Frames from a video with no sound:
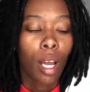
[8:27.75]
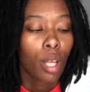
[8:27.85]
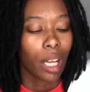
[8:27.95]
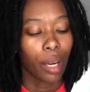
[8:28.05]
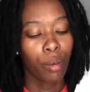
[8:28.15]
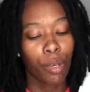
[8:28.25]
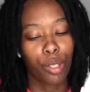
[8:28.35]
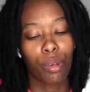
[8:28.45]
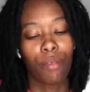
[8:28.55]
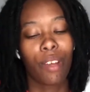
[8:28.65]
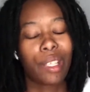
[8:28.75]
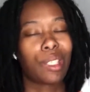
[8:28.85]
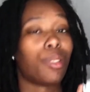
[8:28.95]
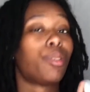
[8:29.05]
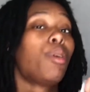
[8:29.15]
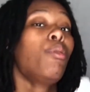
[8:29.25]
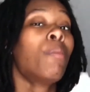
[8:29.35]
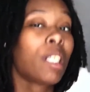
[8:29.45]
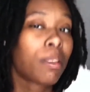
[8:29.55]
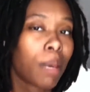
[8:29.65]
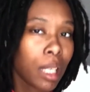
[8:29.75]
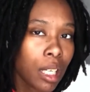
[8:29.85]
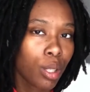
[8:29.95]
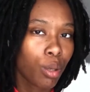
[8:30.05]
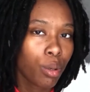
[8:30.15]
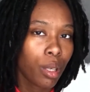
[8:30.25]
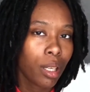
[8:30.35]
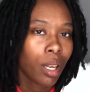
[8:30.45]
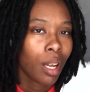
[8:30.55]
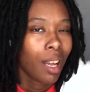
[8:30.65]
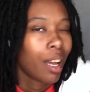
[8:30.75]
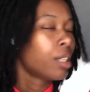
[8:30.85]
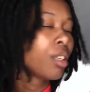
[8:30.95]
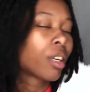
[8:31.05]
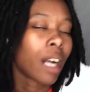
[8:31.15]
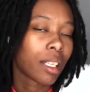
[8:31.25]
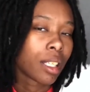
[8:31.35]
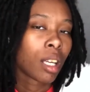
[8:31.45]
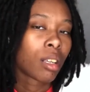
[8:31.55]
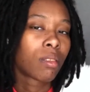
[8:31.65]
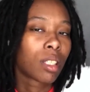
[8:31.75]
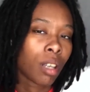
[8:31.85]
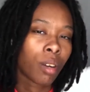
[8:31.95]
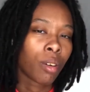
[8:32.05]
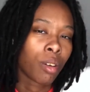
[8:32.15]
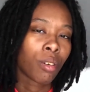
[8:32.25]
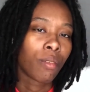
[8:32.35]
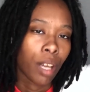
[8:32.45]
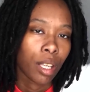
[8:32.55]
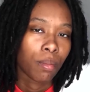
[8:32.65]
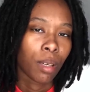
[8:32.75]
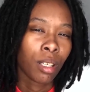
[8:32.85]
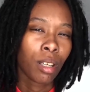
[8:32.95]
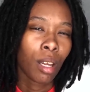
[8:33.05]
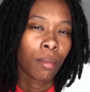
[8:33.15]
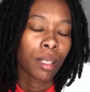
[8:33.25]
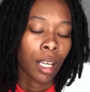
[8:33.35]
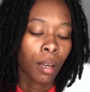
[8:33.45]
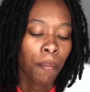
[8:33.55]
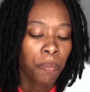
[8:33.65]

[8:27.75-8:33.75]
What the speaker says: So I don't want you investing too much money into it, and then you're not seeing a return on your investment. You get what I'm saying?